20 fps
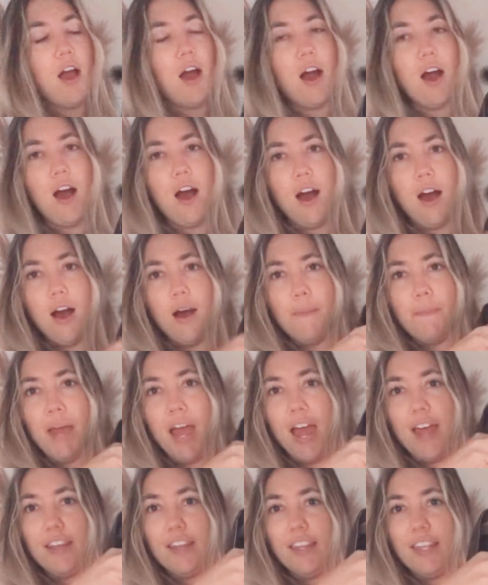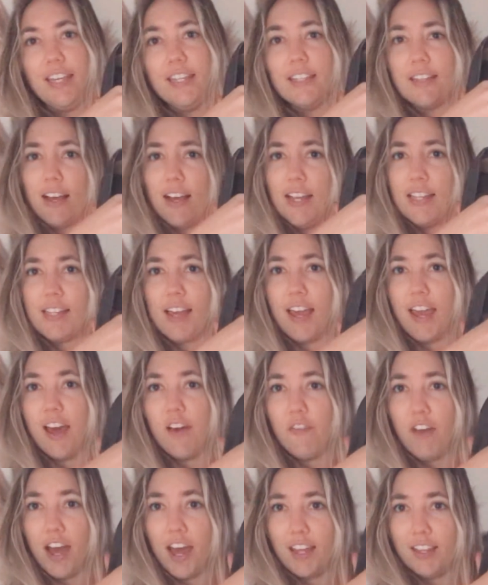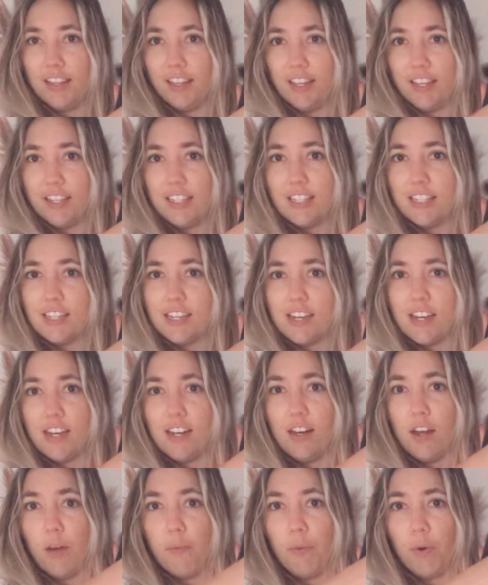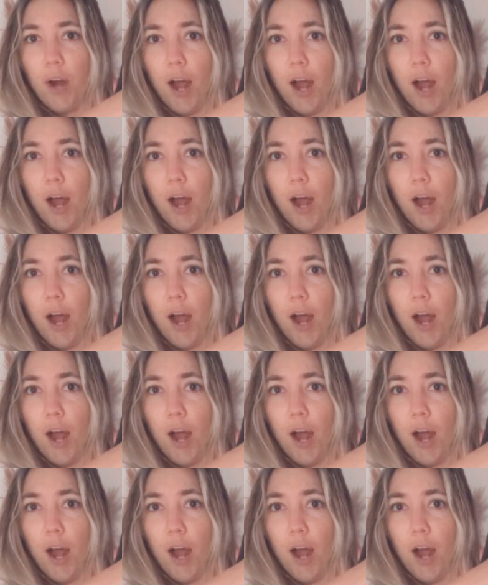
And these guys I have had listed